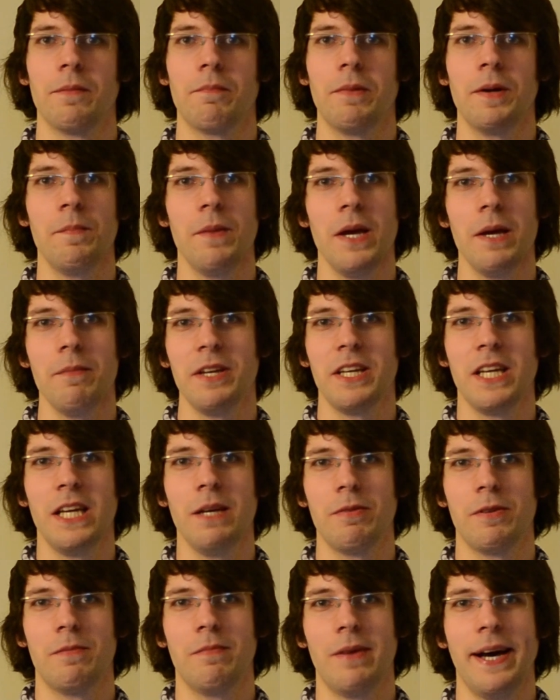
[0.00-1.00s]
But maybe
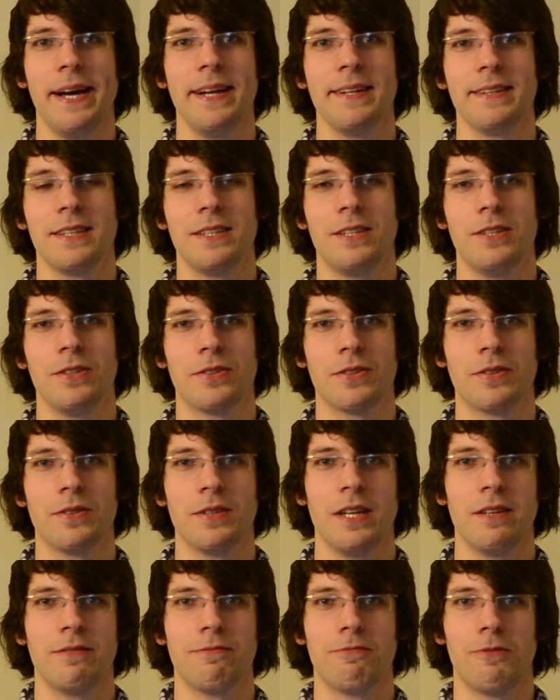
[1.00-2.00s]
keep in mind that you
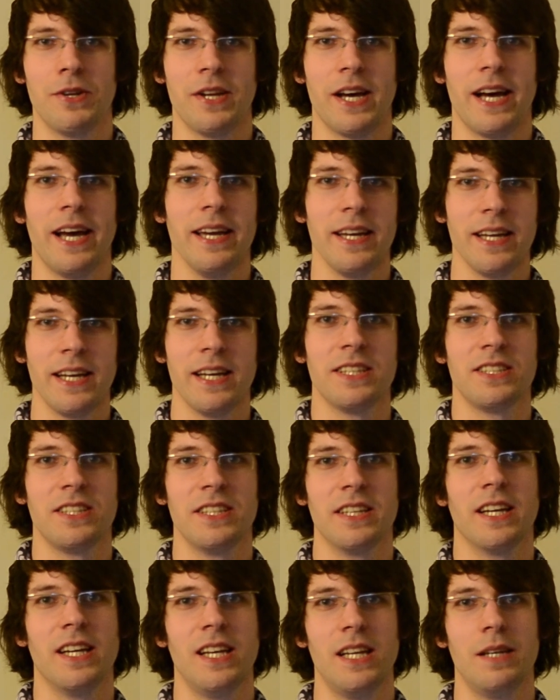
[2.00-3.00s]
should have one
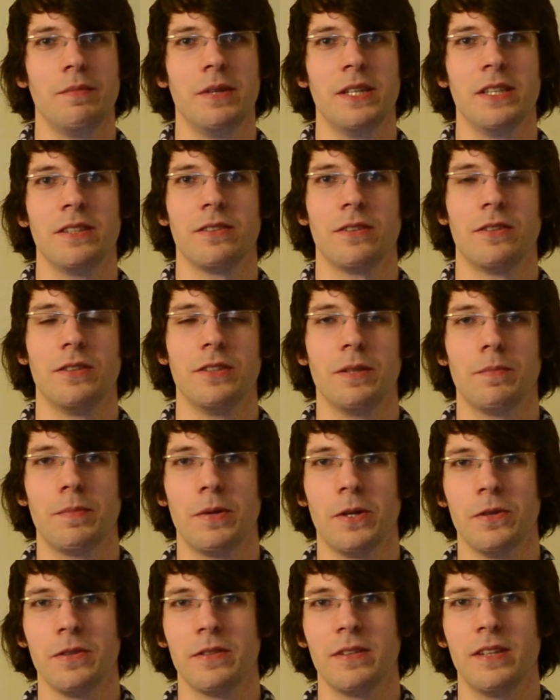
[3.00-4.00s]
eye-catching element on your
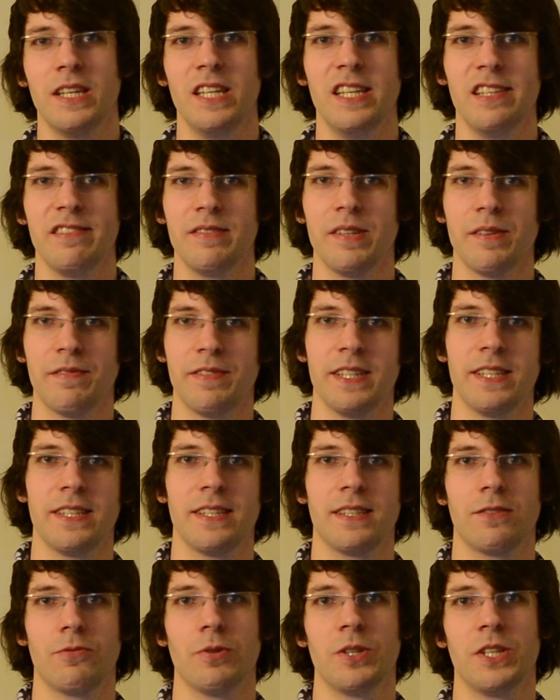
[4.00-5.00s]
poster, even if
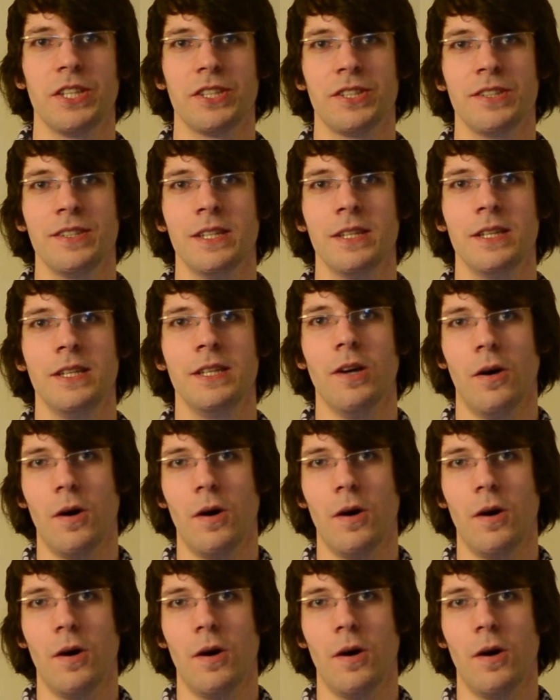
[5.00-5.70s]
it's traditionally